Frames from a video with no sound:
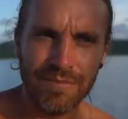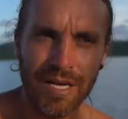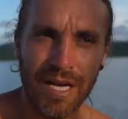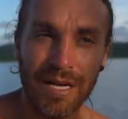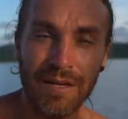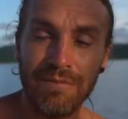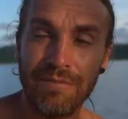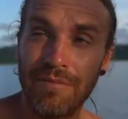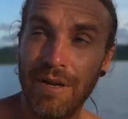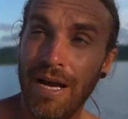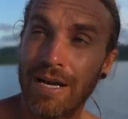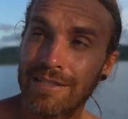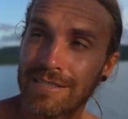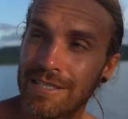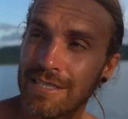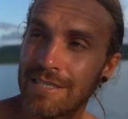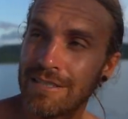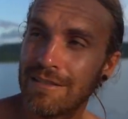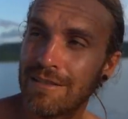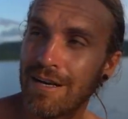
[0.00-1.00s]
I've
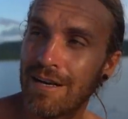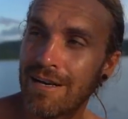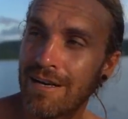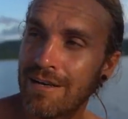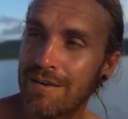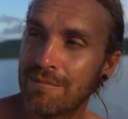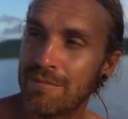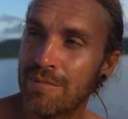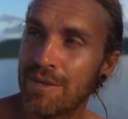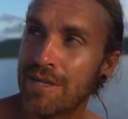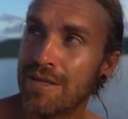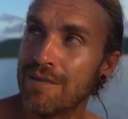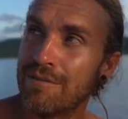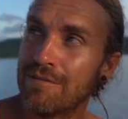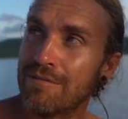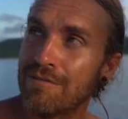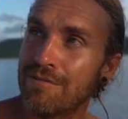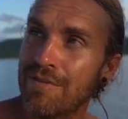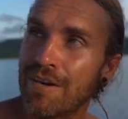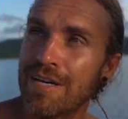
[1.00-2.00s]
actually uh, been
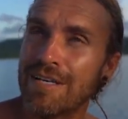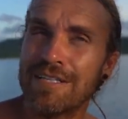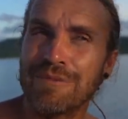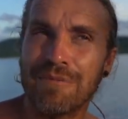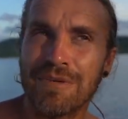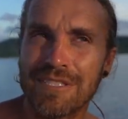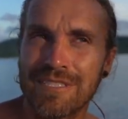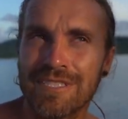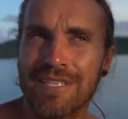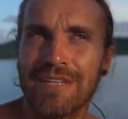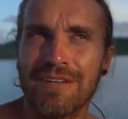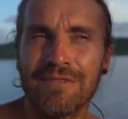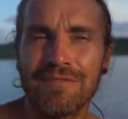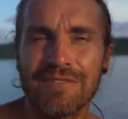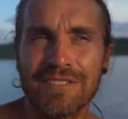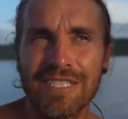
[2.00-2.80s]
finding myself